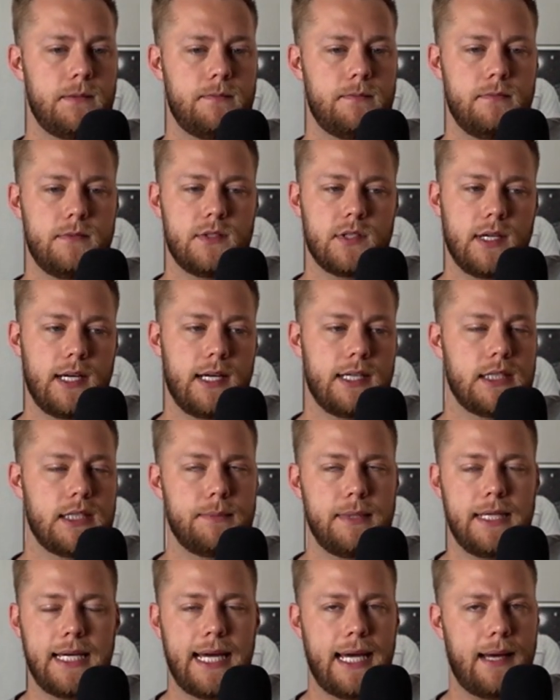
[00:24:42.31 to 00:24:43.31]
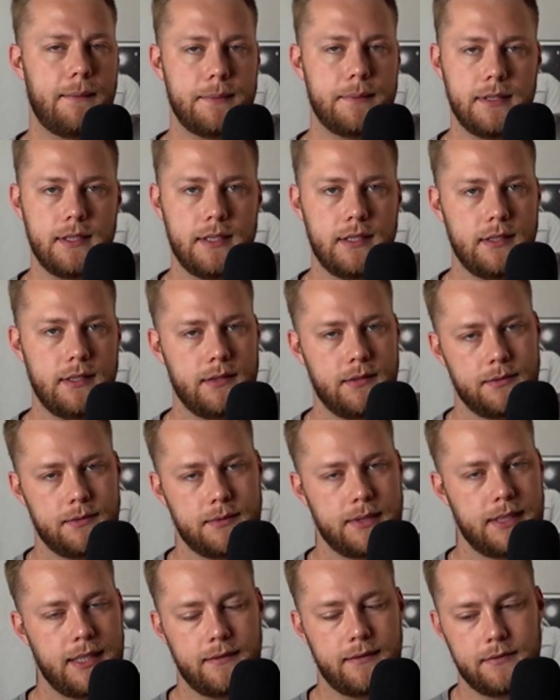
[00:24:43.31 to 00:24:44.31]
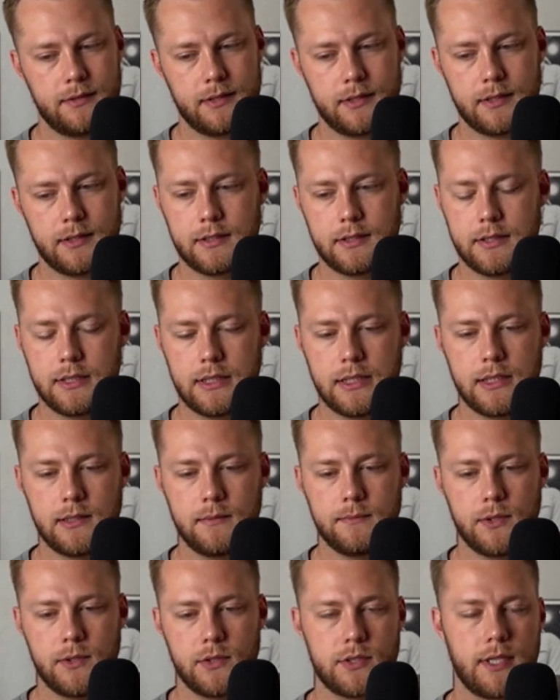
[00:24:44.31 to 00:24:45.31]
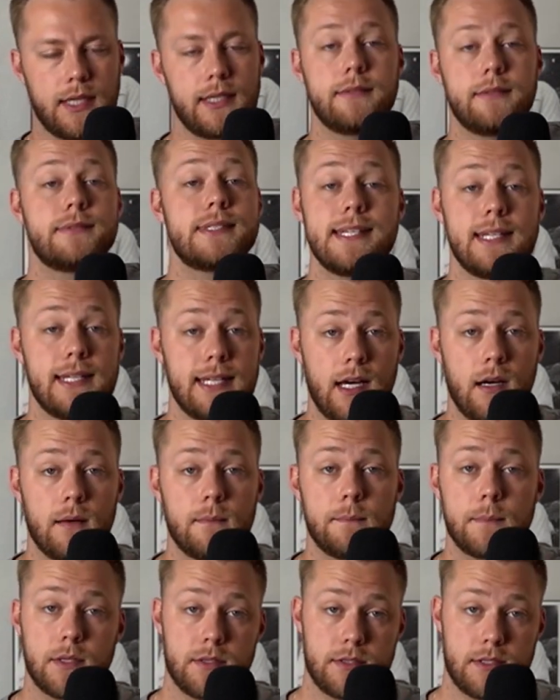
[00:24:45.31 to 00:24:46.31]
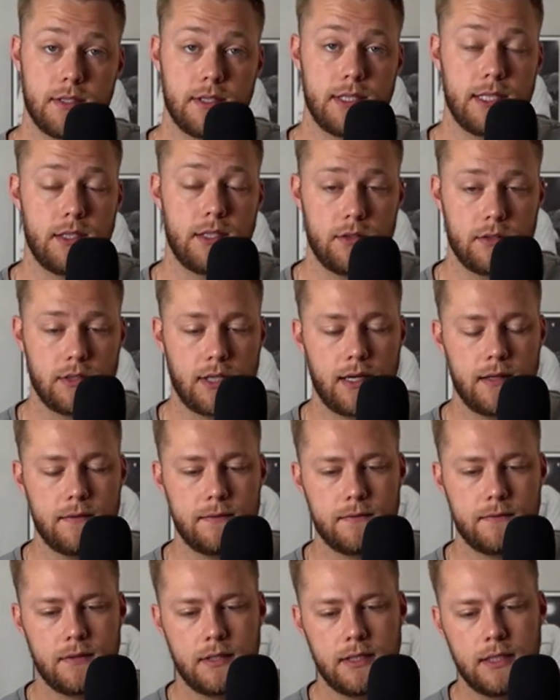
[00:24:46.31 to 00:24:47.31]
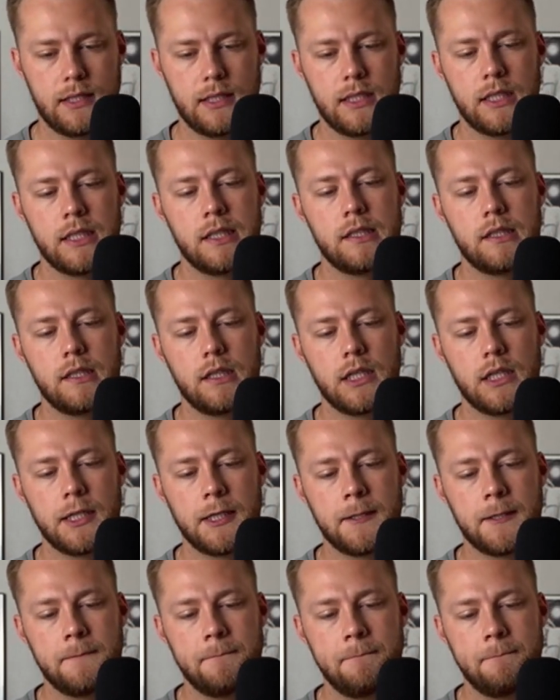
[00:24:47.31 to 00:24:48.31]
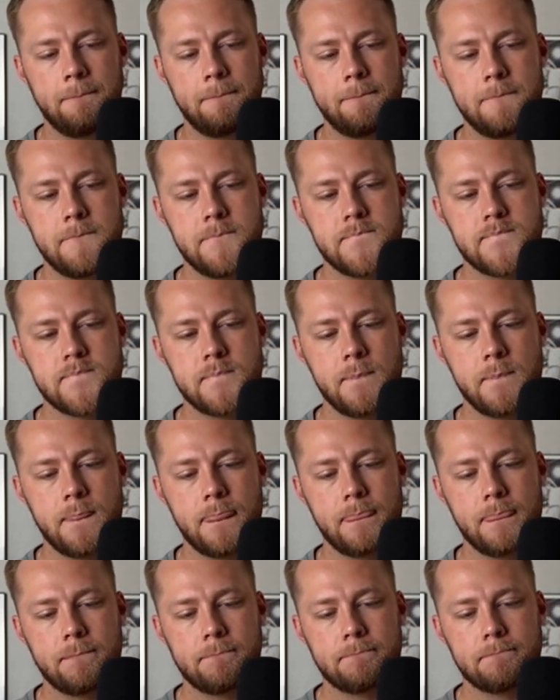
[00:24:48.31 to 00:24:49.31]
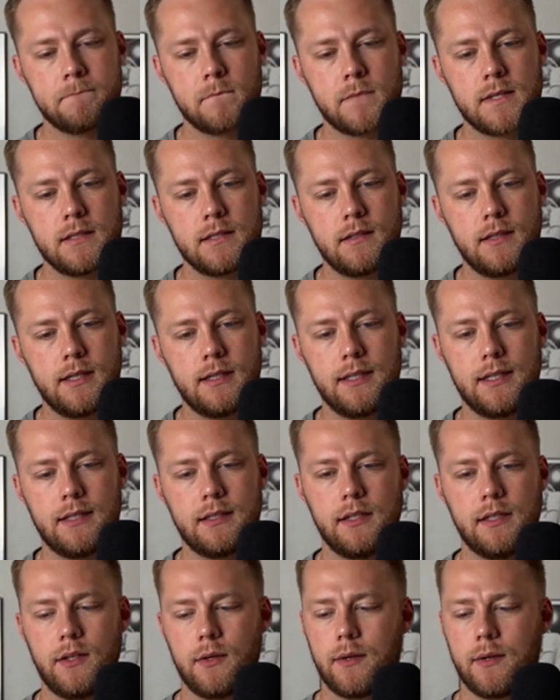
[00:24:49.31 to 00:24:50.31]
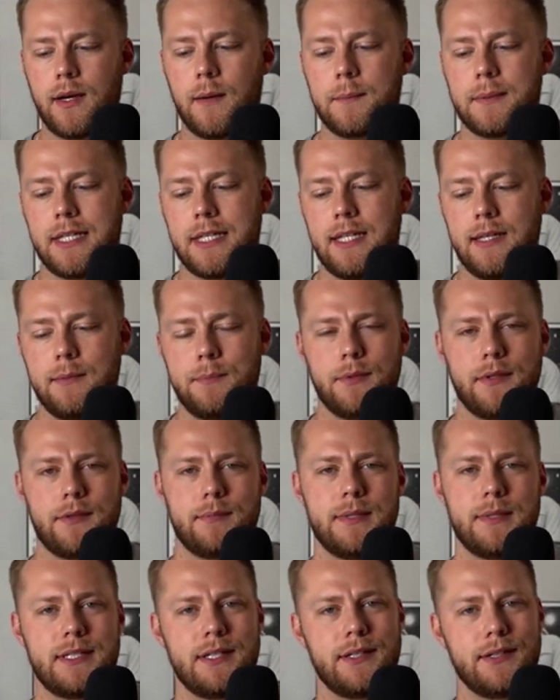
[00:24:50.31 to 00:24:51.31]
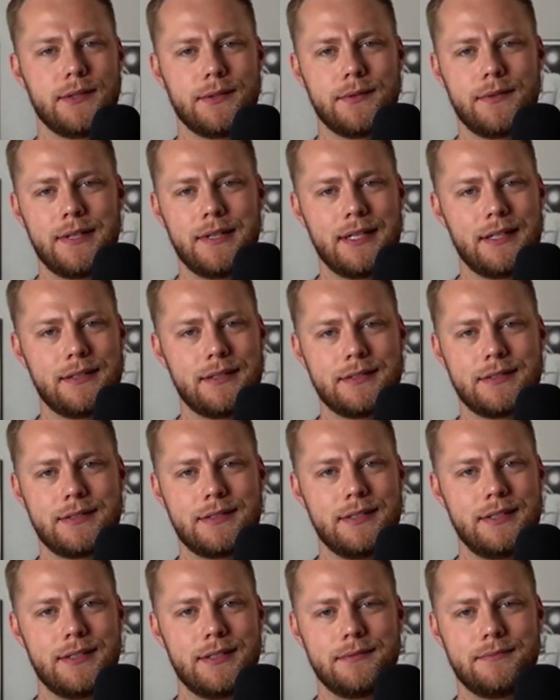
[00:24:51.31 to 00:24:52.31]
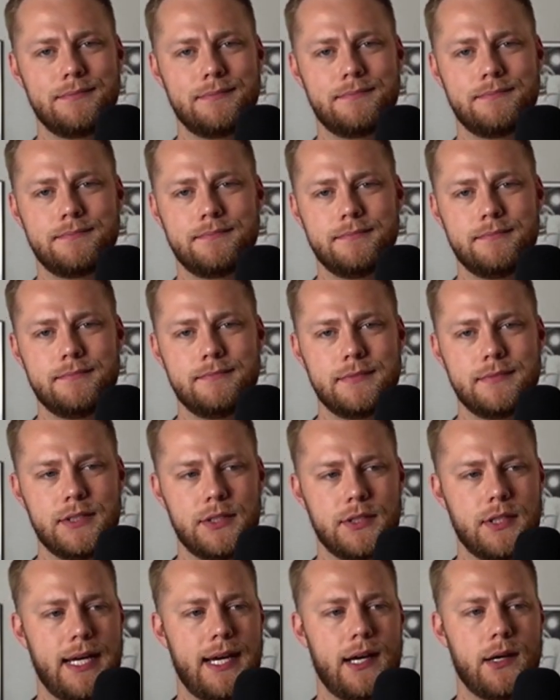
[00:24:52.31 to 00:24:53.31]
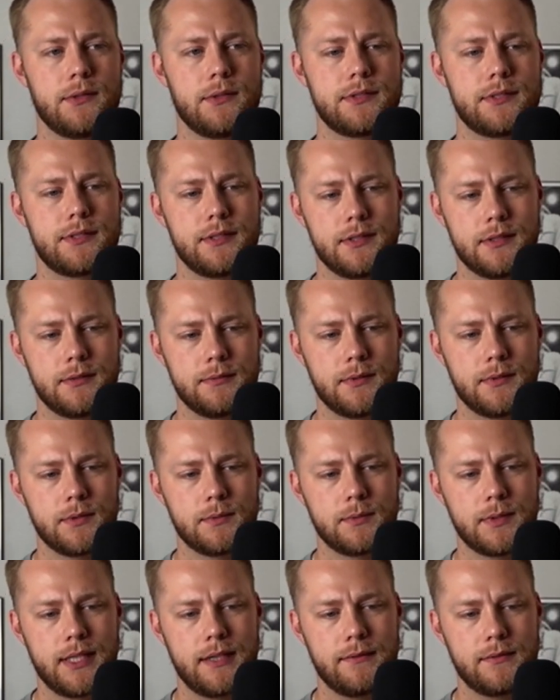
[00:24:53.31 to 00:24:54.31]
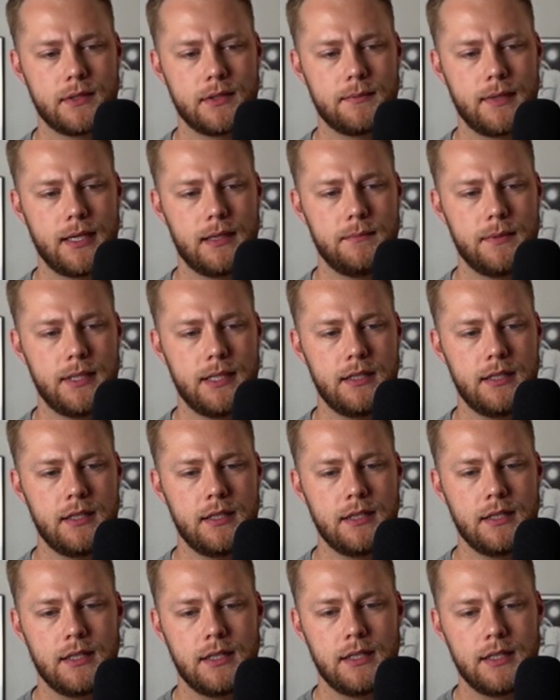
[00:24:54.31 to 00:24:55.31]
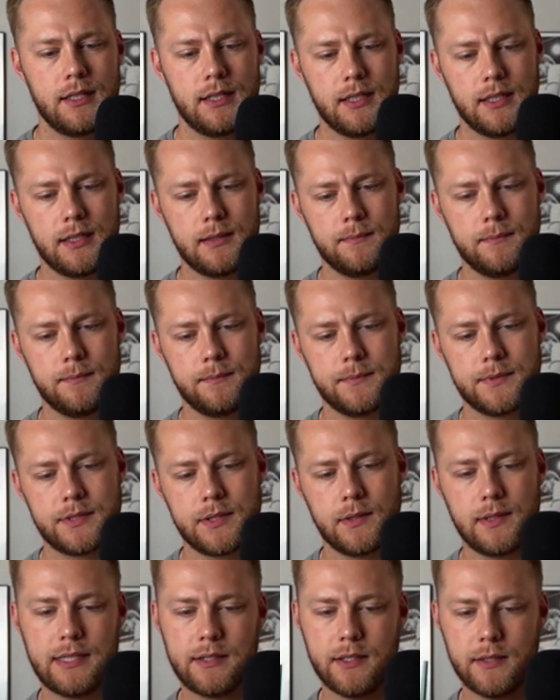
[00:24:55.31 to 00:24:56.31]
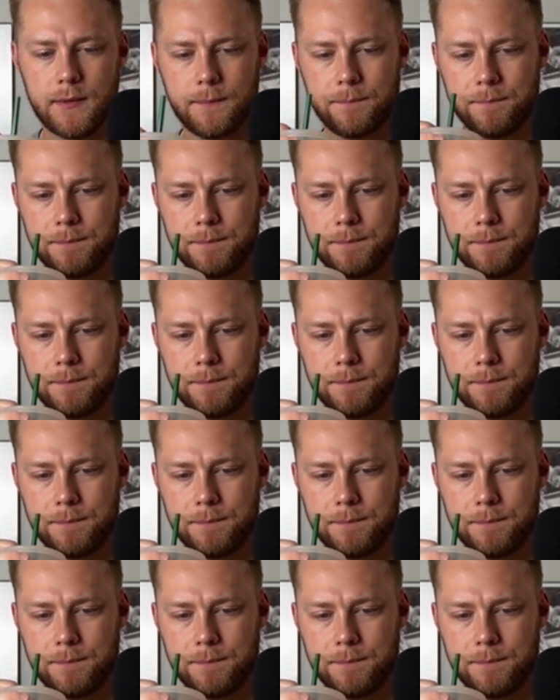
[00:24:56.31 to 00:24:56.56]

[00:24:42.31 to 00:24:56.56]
trying to be happy or whatever you're trying to seek out personally in your life. And then, upkeep with material things, your house or whatever it might be. So I don't know.